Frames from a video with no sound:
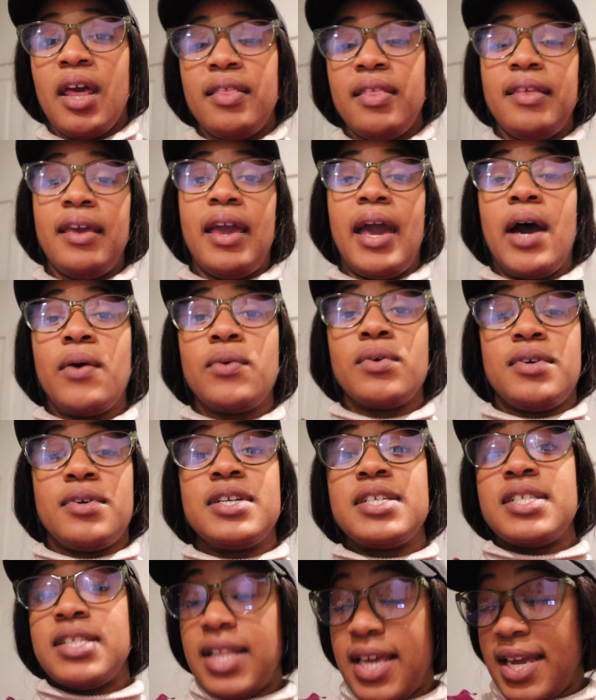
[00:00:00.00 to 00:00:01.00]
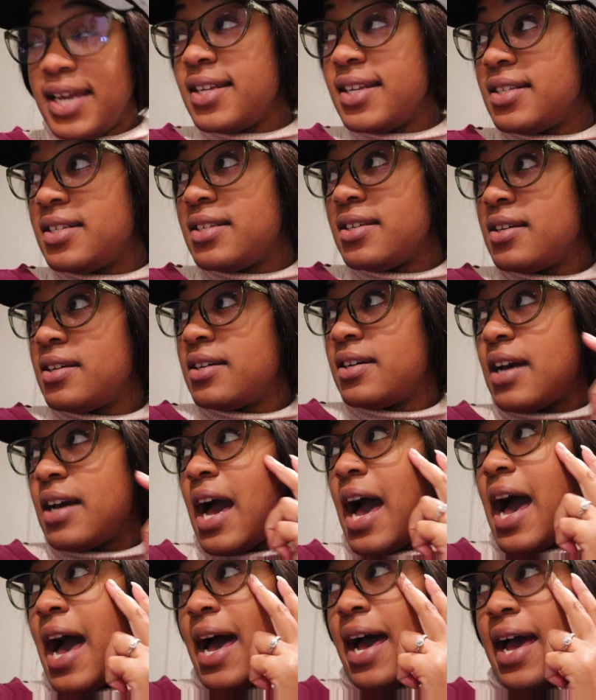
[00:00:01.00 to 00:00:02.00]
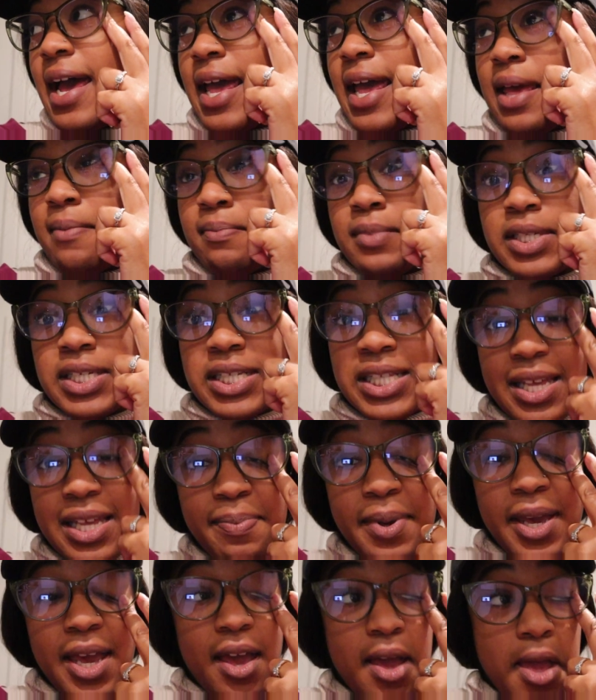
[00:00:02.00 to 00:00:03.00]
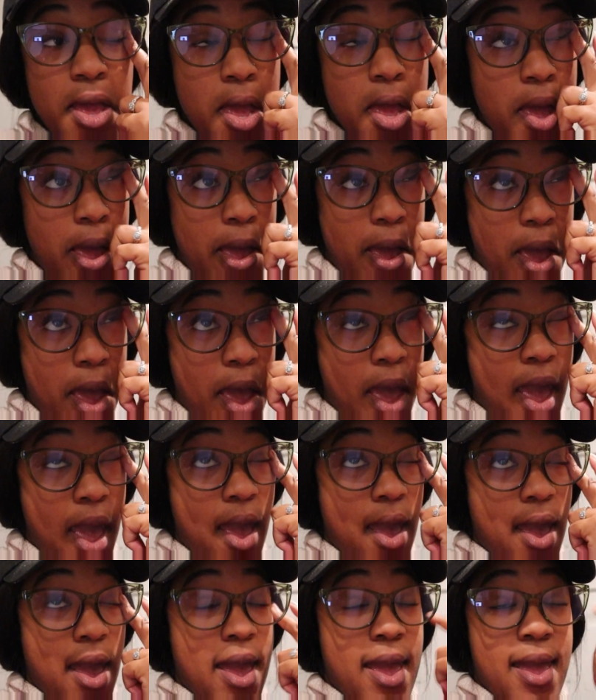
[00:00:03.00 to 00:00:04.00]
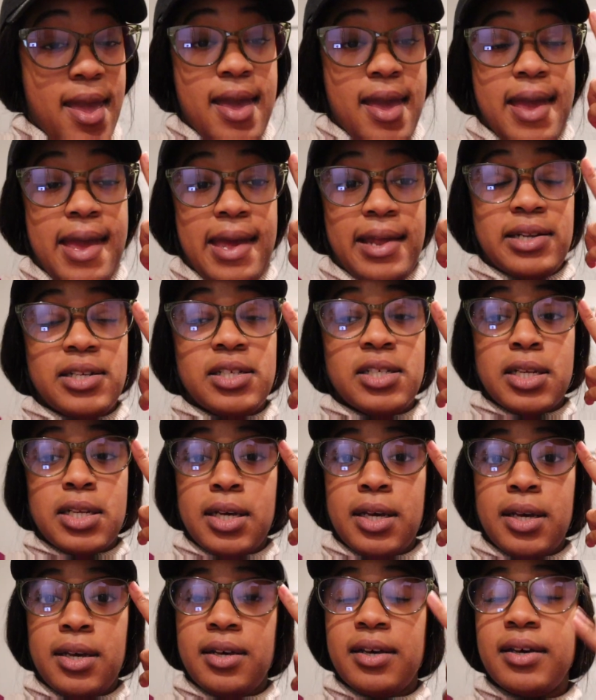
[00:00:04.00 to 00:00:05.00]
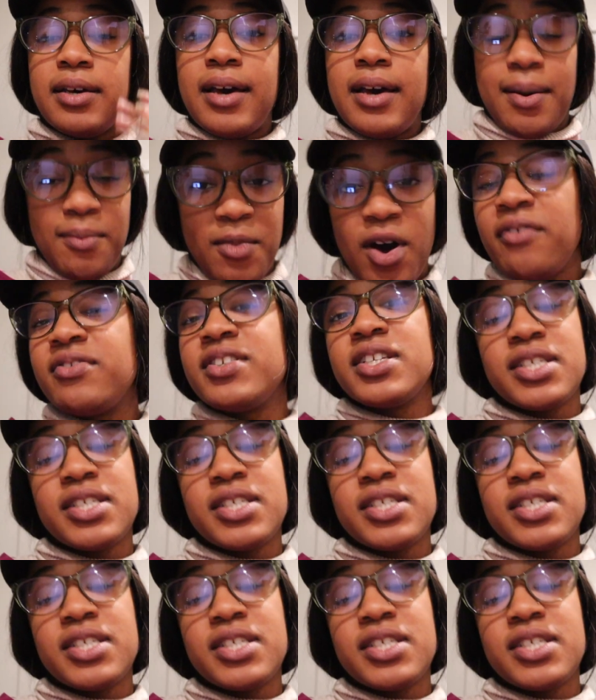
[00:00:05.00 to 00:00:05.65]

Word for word: the hour is late i am sleepy and i'm off to